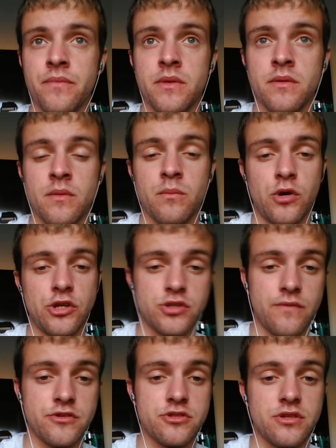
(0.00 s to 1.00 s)
But he's
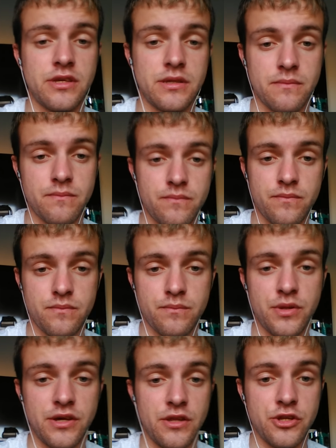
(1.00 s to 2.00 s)
obviously
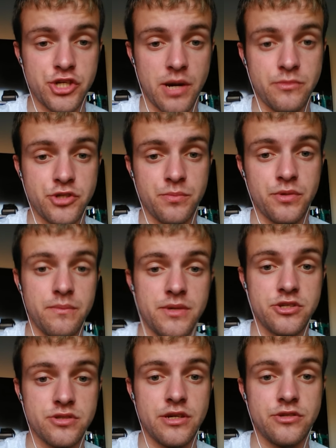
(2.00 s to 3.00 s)
played in the Championship with this
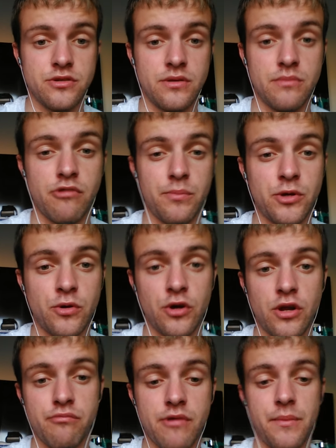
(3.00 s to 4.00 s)
season. Probably could have got a
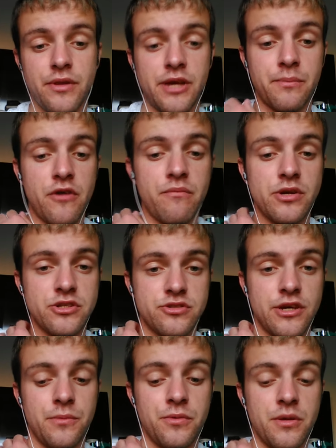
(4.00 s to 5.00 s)
Premier League move, but he stayed
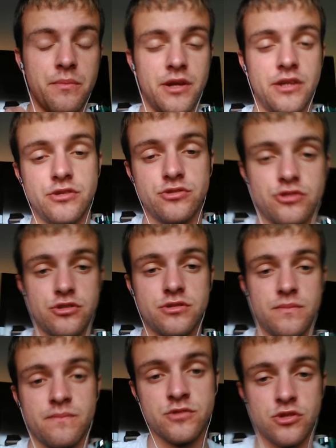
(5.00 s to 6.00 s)
with them. He's just
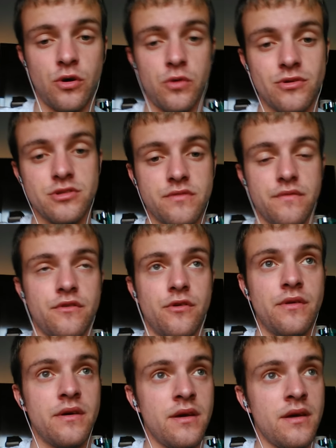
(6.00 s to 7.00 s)
scored goals for fun.
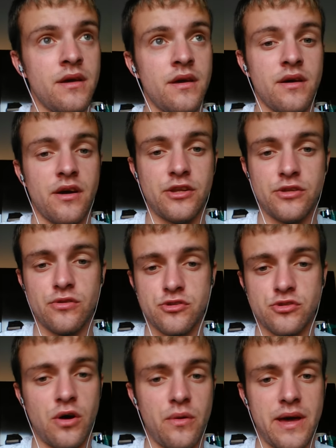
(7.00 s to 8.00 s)
And he does
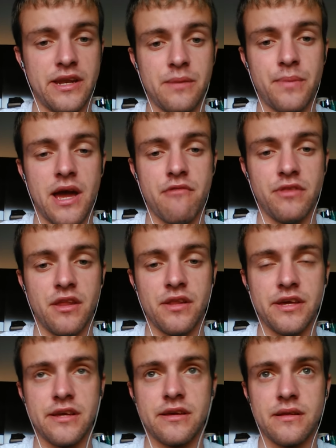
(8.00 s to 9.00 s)
not any better in the
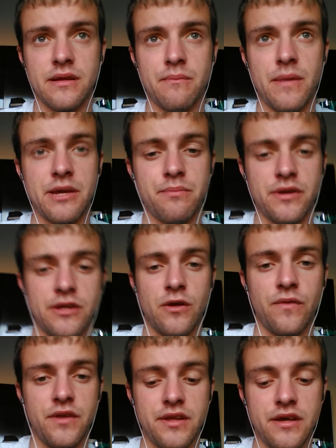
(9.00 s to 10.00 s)
league, in my opinion, on the
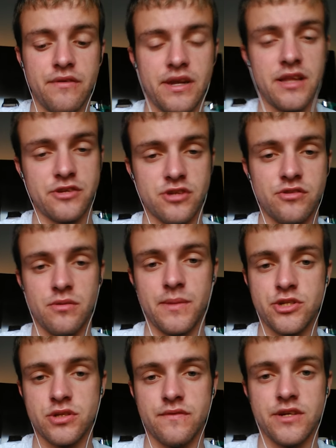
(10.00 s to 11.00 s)
day than Alexander
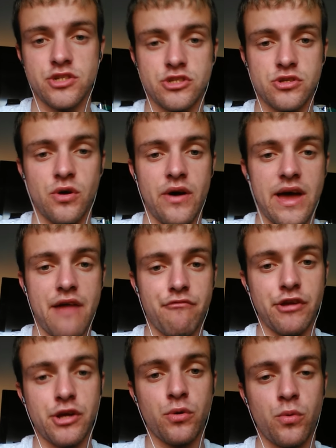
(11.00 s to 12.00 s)
Mitrovic. He's got every
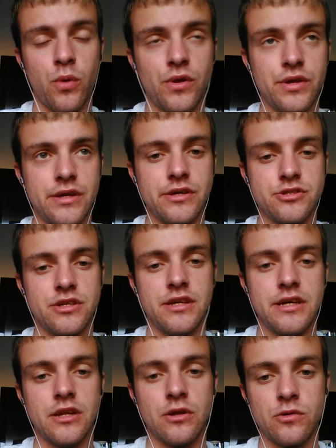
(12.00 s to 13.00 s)
qualities you need
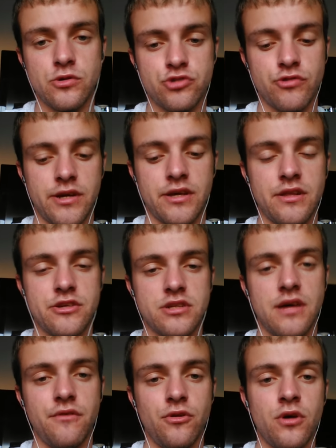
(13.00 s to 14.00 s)
in a good strike at this
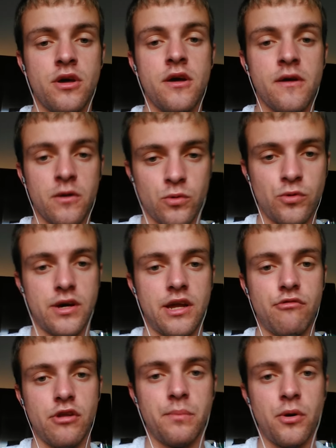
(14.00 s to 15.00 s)
level. Good header of
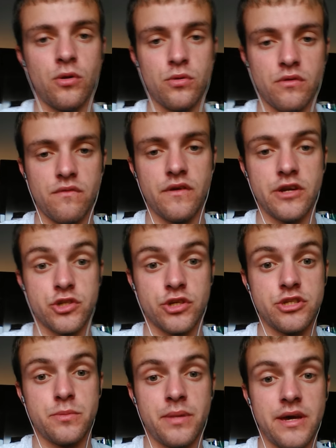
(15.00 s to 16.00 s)
the ball, good finisher, he's
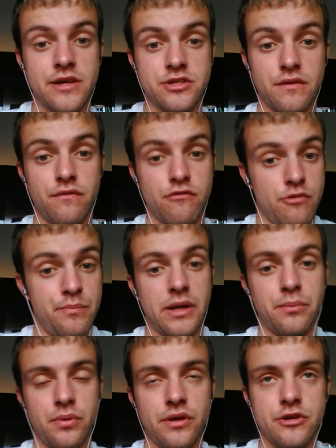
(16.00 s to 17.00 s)
pacey for a big
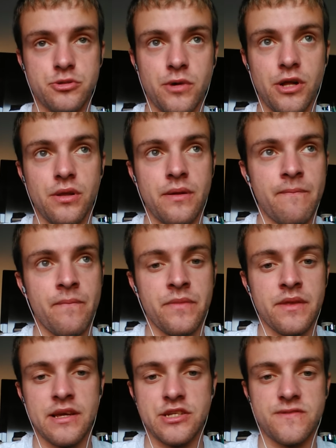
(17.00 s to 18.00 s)
player as well.
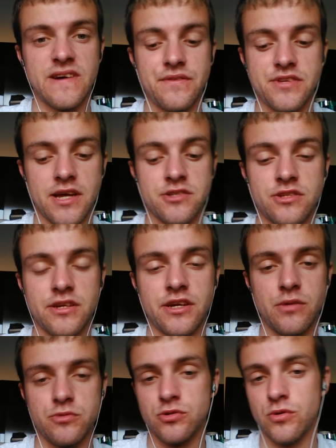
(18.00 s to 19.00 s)
He's fantastic, and it
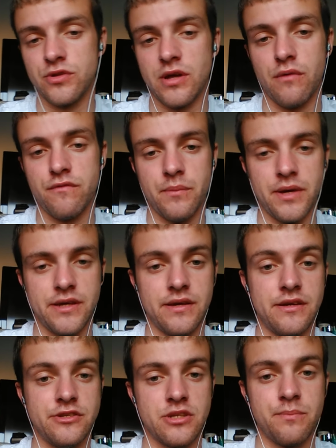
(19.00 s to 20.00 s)
was no doubt for me,
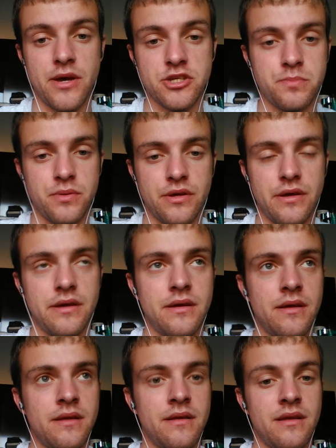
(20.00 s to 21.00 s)
he's the best player
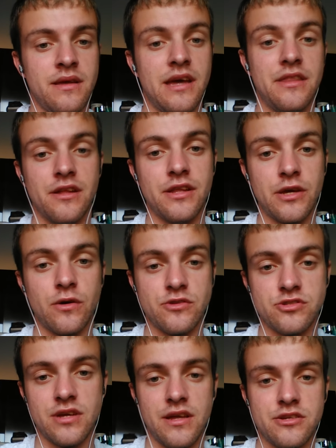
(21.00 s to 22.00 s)
in the league on his day
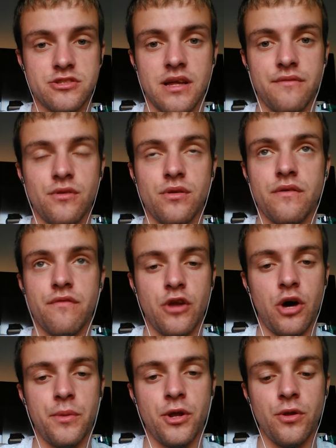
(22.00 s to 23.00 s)
at this level.
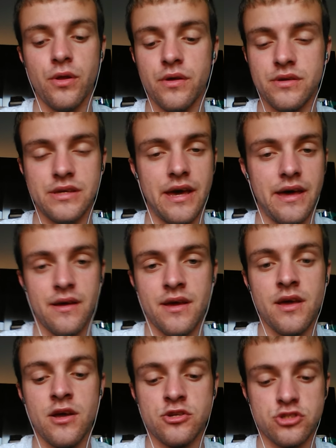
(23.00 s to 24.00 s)
Phenomenal, yeah.
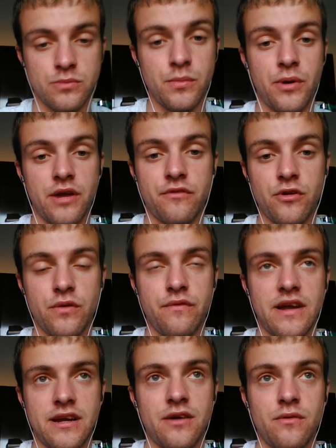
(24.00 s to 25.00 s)
So number one, I've got. with
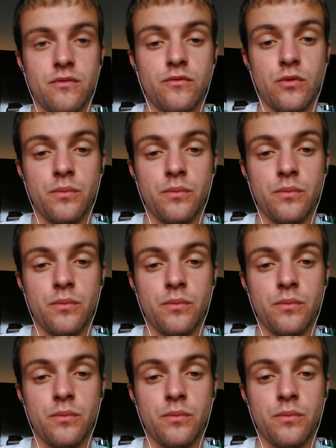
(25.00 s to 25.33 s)
number one.